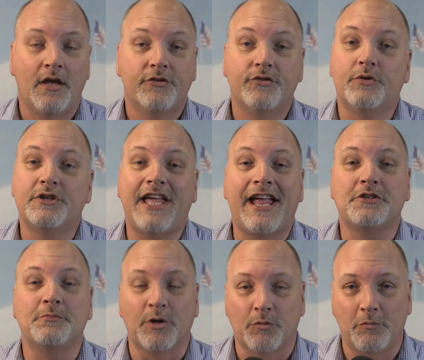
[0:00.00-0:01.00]
So
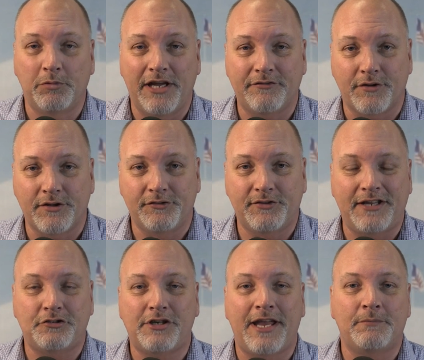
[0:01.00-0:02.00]
Cashmere will play for the
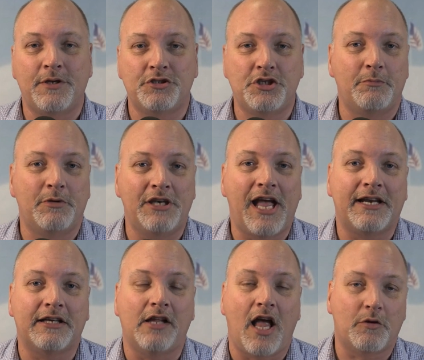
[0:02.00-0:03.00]
state championship at
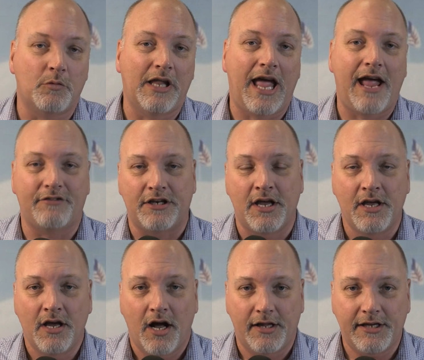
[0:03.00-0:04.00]
nine o'clock. We'll have it
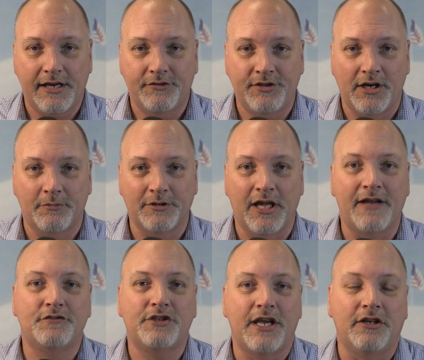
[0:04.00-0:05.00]
on the N C W
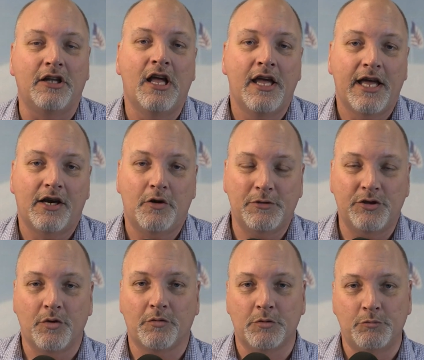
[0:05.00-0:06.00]
Life Channel, and I'll be
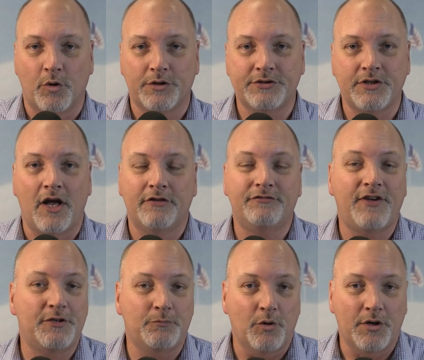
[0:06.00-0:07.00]
doing reports on
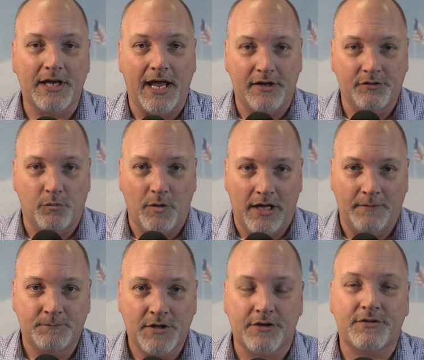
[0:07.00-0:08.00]
Facebook as
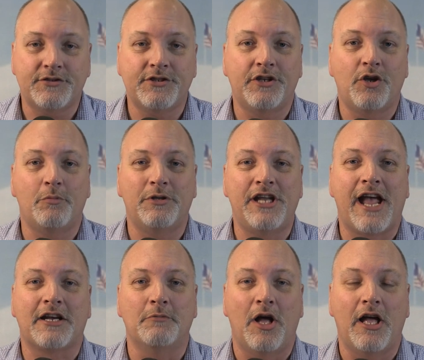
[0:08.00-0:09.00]
well. Here at the Sun Dome in
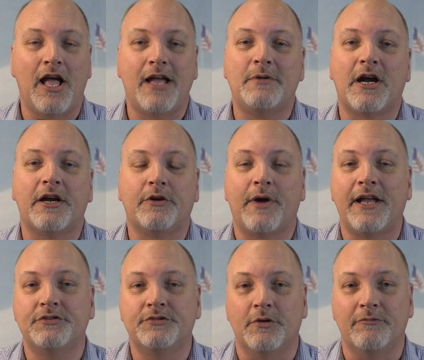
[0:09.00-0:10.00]
Yakima, I'm Eric
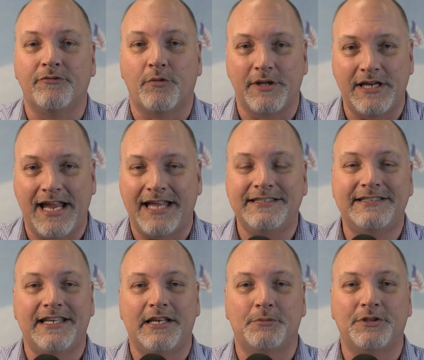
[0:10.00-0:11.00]
Granstrom for the N
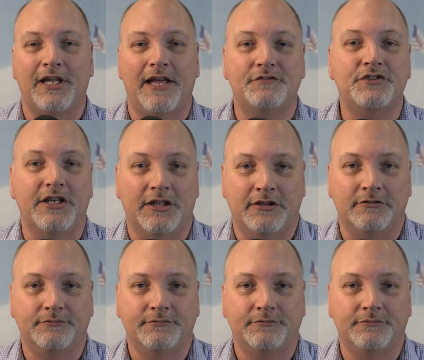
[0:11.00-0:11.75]
C W Life Channel.